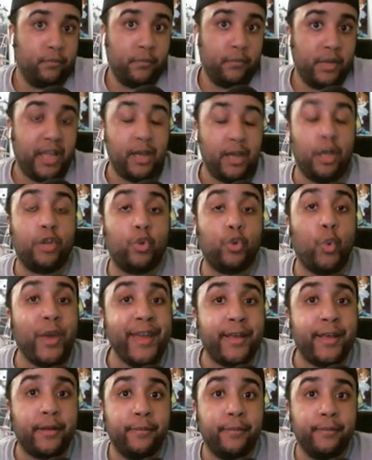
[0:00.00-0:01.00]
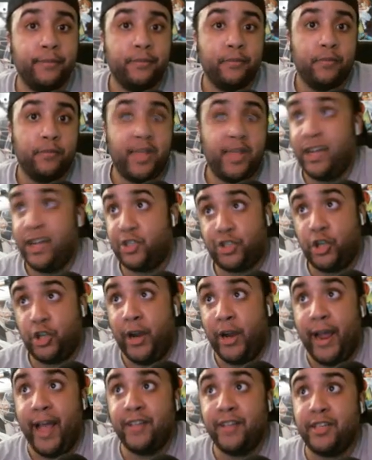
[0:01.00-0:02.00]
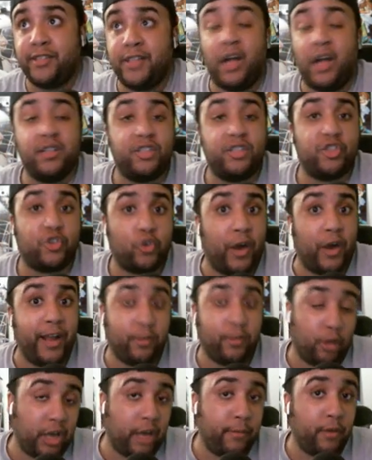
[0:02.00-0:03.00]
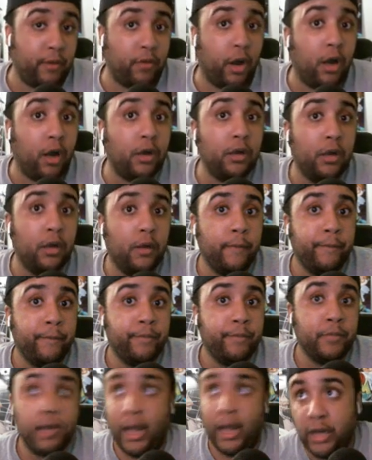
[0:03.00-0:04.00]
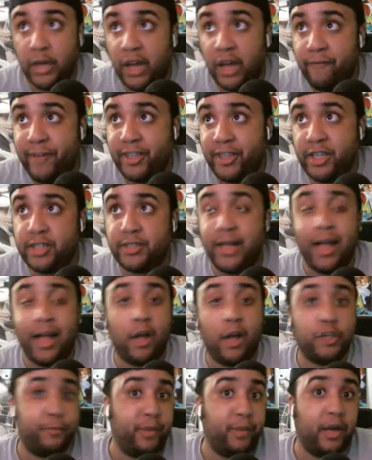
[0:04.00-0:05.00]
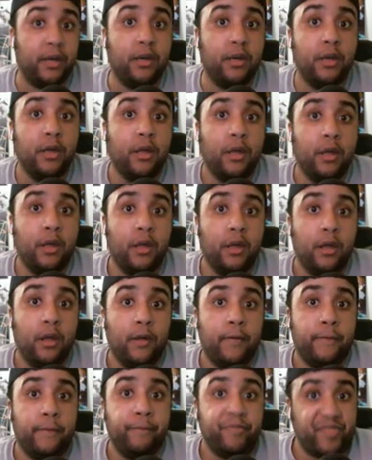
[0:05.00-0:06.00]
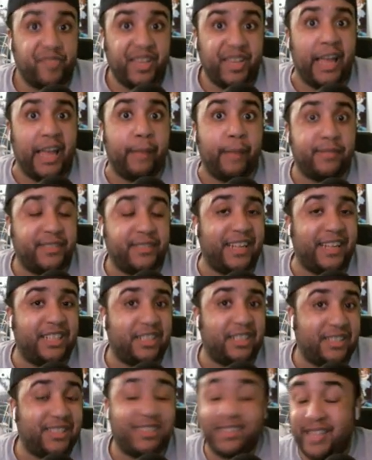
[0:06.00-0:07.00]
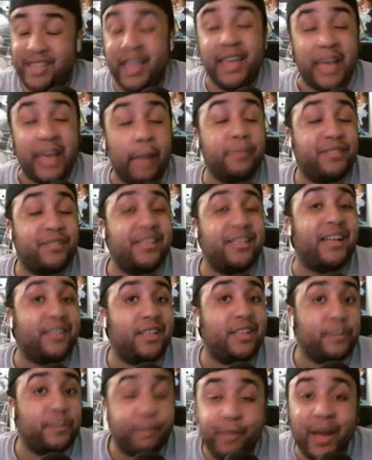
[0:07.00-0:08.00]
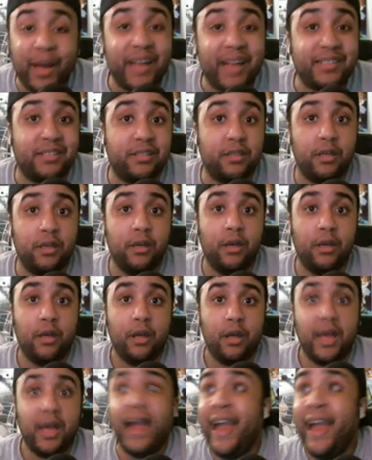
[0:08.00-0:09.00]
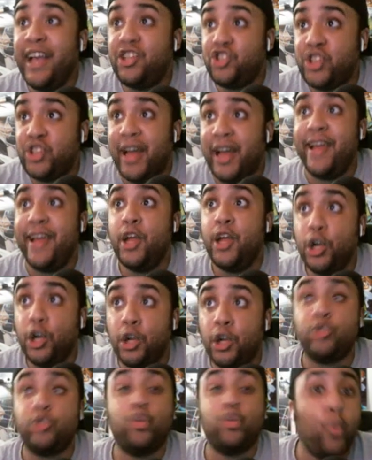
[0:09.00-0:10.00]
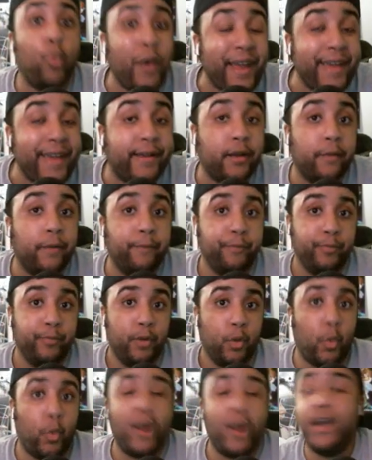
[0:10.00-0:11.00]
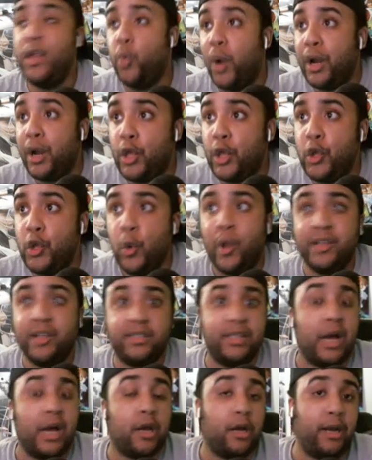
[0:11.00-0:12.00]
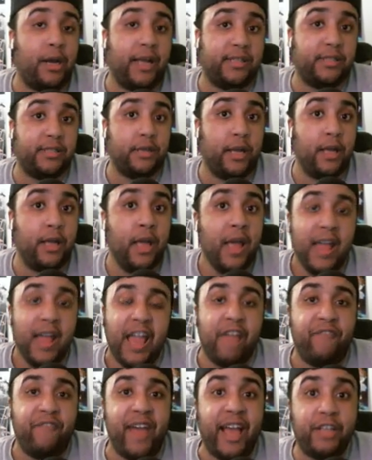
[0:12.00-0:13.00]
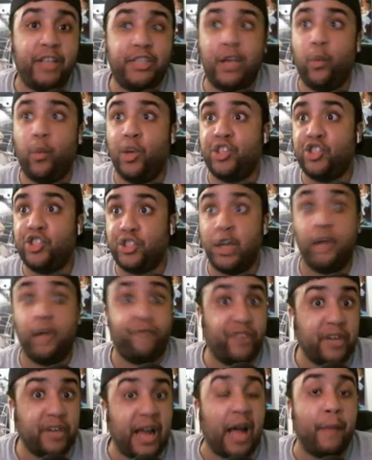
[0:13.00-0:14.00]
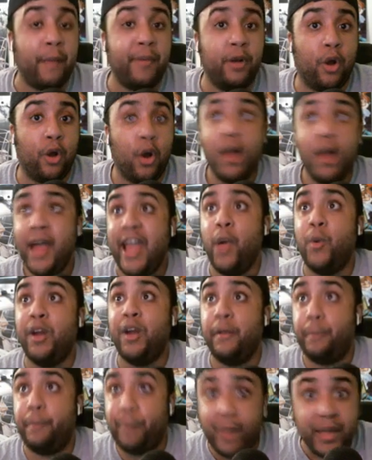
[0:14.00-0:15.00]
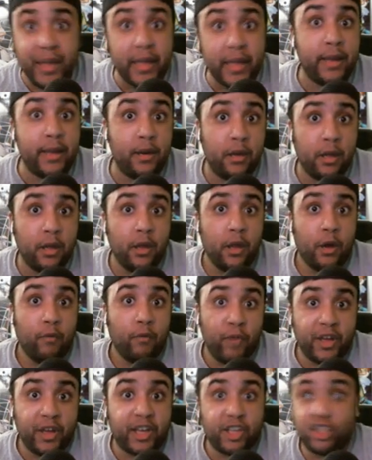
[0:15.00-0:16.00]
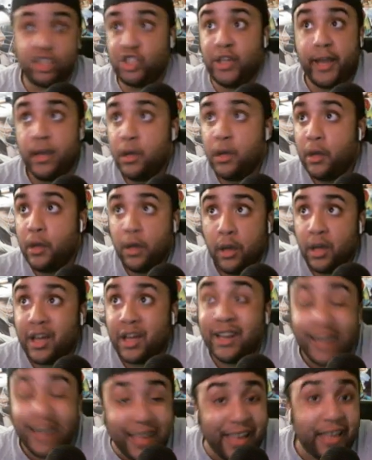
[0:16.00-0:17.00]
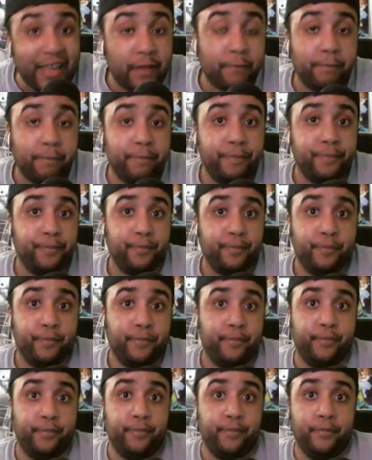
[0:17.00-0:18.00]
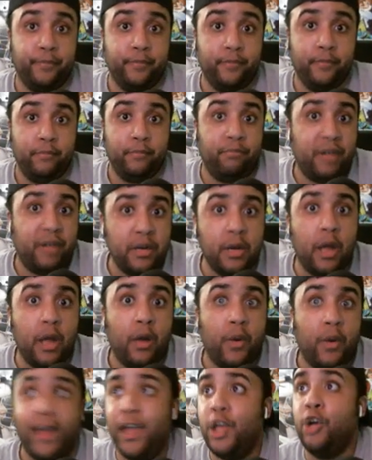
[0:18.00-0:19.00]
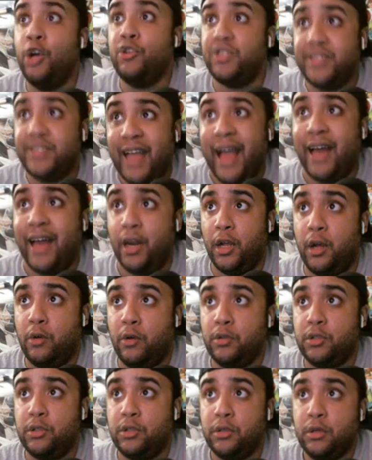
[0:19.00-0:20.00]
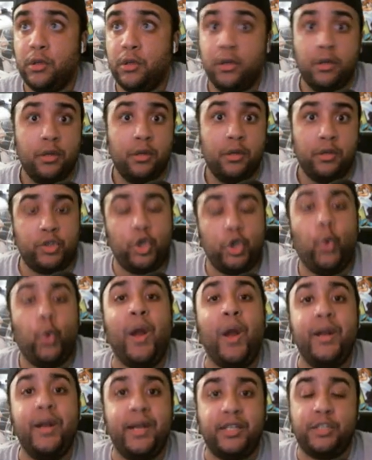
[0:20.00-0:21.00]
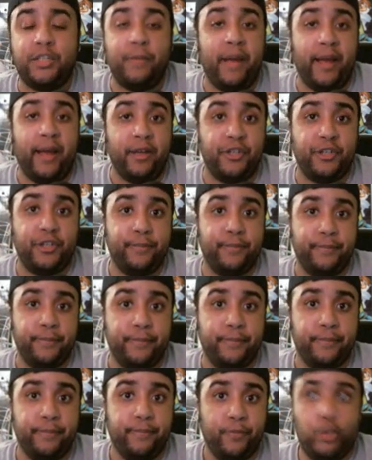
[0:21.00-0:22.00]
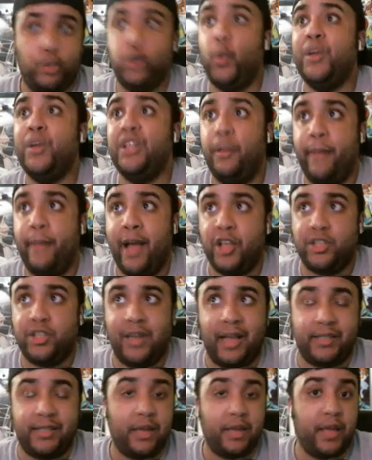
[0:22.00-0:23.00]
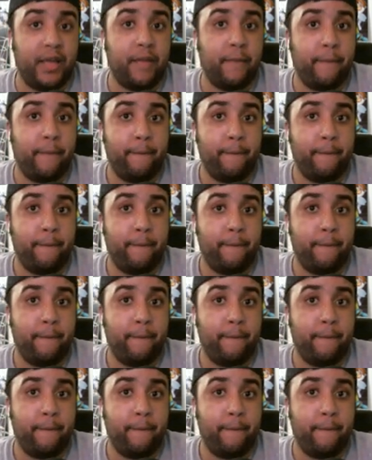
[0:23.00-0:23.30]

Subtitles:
He looked weak. Yeah, sure, AJ Styles is great. Don't get me wrong. I love AJ Styles, but TM said this best. AJ looked weak when he won the U.S. title last night. If AJ was so phenomenal, he would have beaten Ricochet clean. But no, he used Gallows to win this match. To win the match last night.